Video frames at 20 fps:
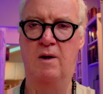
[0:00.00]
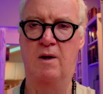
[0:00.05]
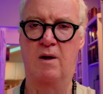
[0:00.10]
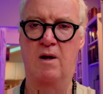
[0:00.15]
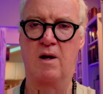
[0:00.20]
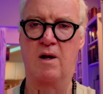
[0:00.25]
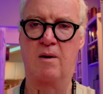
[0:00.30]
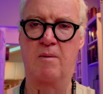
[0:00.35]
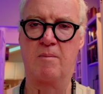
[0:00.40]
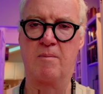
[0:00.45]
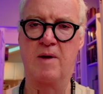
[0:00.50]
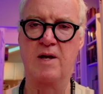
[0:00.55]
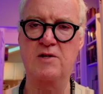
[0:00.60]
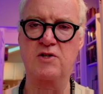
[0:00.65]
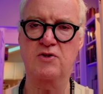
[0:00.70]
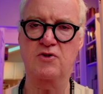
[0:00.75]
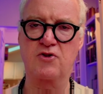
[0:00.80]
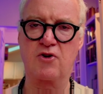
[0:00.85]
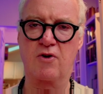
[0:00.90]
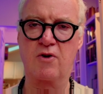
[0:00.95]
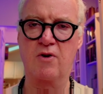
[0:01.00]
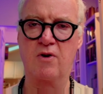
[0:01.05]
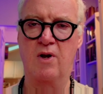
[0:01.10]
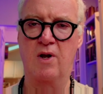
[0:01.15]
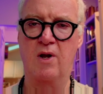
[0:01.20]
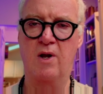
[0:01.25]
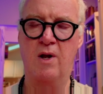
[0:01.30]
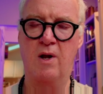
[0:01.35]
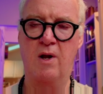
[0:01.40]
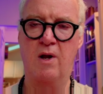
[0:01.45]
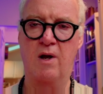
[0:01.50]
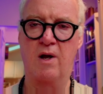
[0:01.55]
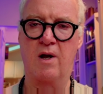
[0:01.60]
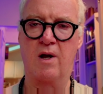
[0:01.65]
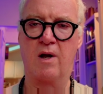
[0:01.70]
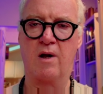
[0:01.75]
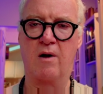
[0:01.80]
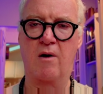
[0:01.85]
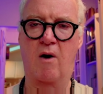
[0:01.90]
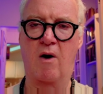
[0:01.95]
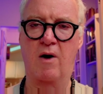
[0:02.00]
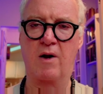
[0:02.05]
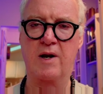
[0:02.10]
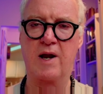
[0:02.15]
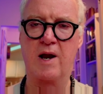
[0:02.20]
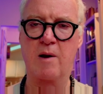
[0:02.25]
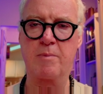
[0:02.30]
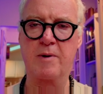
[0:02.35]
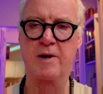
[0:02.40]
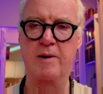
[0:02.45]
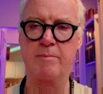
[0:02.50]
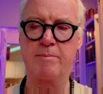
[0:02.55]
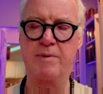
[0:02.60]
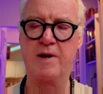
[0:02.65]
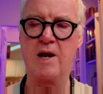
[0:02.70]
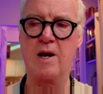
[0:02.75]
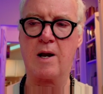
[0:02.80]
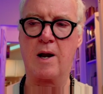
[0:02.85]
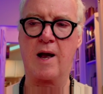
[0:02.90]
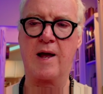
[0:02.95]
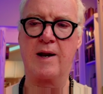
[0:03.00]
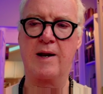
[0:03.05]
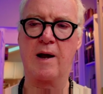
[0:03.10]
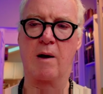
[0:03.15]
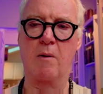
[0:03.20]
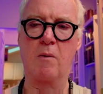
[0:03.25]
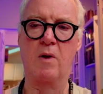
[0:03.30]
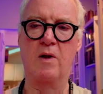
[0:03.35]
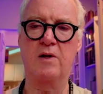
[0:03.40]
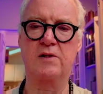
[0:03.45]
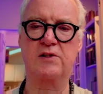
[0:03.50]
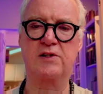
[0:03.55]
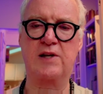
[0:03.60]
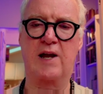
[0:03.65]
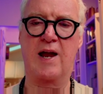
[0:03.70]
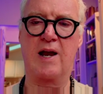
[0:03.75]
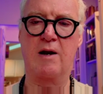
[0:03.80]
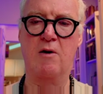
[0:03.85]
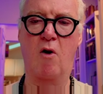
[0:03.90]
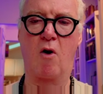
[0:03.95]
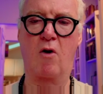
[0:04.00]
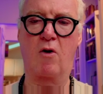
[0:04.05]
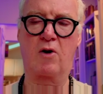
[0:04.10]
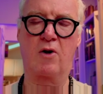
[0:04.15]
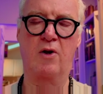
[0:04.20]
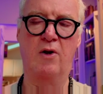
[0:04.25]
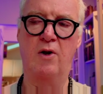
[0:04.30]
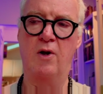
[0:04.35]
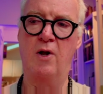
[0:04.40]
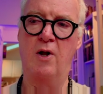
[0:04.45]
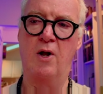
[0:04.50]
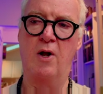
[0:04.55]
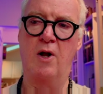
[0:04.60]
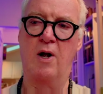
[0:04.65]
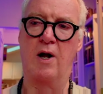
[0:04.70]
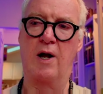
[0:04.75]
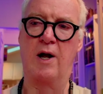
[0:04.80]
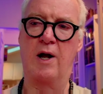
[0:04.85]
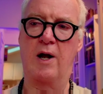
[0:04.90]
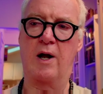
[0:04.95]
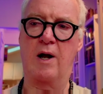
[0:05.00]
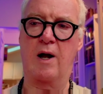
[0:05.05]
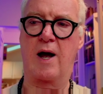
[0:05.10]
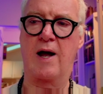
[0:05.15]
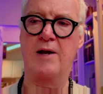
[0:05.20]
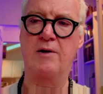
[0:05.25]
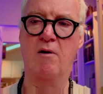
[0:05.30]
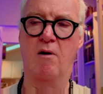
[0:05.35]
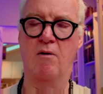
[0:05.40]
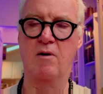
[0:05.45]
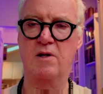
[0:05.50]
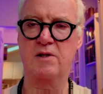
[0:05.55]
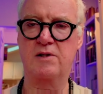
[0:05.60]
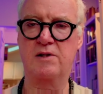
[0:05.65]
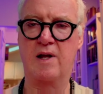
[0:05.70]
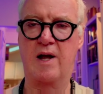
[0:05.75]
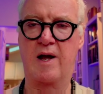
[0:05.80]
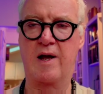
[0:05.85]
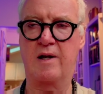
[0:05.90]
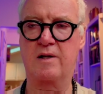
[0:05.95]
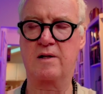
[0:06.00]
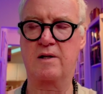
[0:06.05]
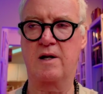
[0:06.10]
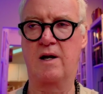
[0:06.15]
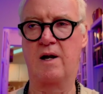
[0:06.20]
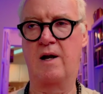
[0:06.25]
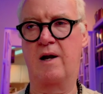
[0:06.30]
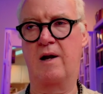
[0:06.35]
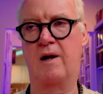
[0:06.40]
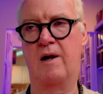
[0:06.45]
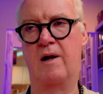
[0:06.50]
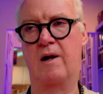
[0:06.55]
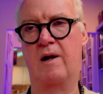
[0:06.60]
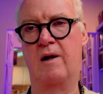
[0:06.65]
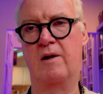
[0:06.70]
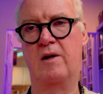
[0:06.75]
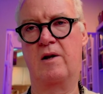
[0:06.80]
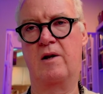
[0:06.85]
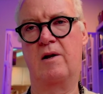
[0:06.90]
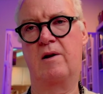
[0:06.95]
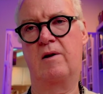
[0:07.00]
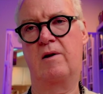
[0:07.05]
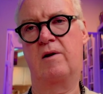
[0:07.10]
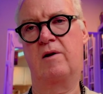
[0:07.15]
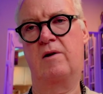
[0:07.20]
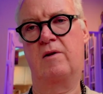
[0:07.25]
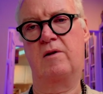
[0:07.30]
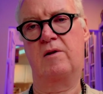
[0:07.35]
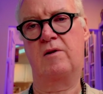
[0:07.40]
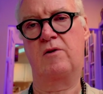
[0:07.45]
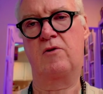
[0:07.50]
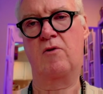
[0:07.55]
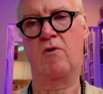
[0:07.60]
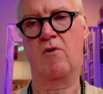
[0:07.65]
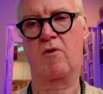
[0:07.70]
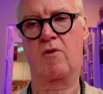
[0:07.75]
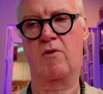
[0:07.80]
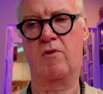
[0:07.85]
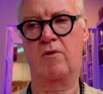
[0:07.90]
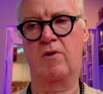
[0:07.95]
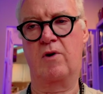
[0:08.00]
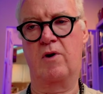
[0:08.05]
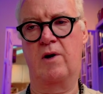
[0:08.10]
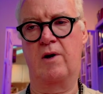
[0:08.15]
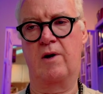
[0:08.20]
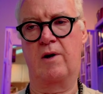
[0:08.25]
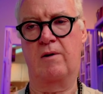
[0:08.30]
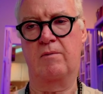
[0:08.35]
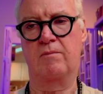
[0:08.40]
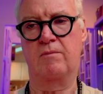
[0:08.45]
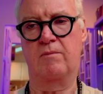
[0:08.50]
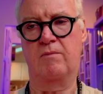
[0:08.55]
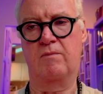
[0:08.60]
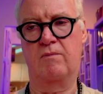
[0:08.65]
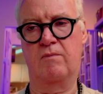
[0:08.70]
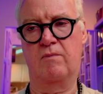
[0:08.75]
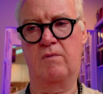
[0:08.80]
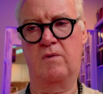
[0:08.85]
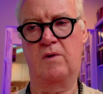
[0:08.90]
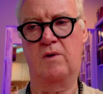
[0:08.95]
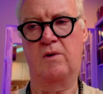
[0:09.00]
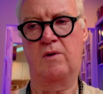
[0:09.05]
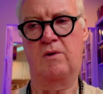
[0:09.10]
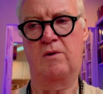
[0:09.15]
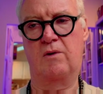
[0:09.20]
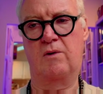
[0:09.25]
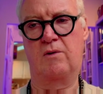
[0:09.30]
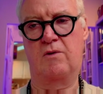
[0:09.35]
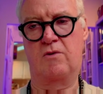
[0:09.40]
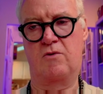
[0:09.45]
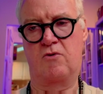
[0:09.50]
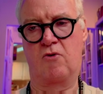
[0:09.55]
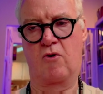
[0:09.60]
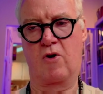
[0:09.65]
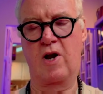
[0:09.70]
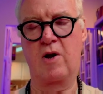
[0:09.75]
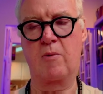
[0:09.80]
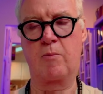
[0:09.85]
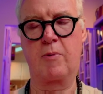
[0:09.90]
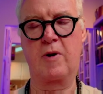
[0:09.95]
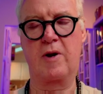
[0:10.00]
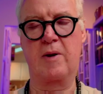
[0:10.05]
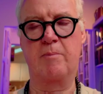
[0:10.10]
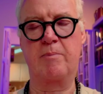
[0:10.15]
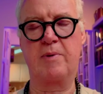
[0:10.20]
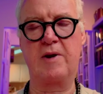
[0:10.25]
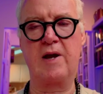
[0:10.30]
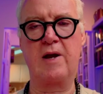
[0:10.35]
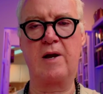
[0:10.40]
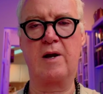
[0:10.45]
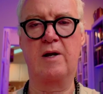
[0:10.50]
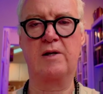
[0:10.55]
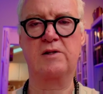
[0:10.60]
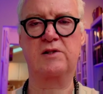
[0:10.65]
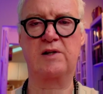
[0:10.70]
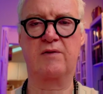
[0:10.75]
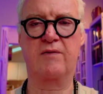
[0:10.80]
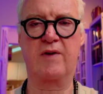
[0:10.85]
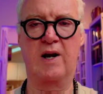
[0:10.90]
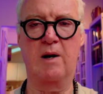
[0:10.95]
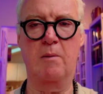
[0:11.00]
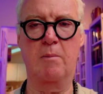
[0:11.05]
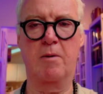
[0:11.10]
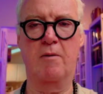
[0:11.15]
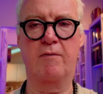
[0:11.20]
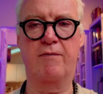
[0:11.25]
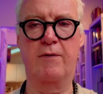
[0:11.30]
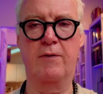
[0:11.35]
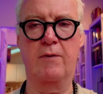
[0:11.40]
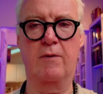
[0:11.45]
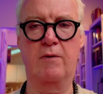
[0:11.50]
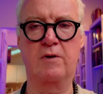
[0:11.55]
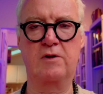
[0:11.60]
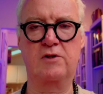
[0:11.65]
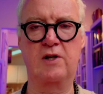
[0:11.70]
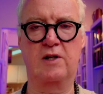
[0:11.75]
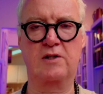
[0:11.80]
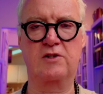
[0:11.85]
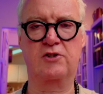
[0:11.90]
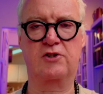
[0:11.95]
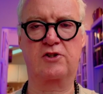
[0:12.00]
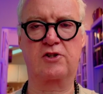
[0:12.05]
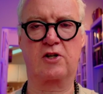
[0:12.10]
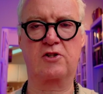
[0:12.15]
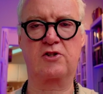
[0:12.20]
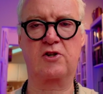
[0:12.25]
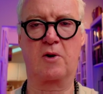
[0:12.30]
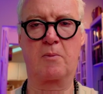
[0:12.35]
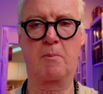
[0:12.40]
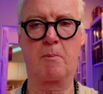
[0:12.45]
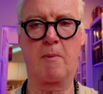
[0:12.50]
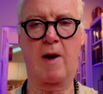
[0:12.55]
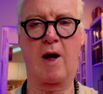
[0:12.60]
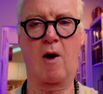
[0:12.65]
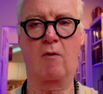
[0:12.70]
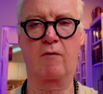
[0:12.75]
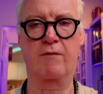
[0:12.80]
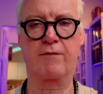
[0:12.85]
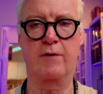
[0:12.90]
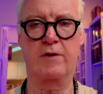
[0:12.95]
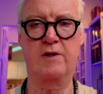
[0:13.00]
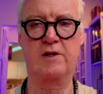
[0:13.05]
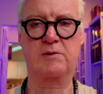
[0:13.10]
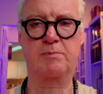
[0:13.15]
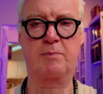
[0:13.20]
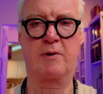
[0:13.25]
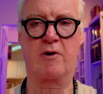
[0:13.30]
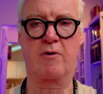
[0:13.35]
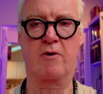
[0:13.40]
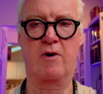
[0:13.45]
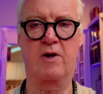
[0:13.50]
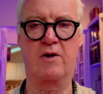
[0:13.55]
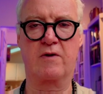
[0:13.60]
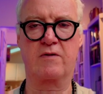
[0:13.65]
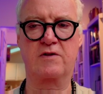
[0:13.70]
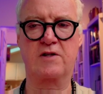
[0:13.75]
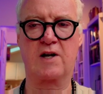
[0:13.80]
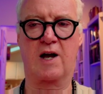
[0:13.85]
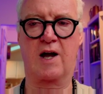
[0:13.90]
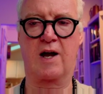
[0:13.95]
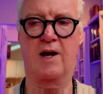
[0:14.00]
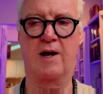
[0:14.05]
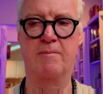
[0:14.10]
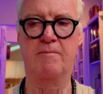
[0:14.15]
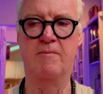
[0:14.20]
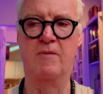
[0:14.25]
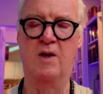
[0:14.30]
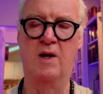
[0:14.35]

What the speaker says: messenger on Airbnb, and I will say, look, I noticed that your Airbnb is available for such and such amount for this period of time.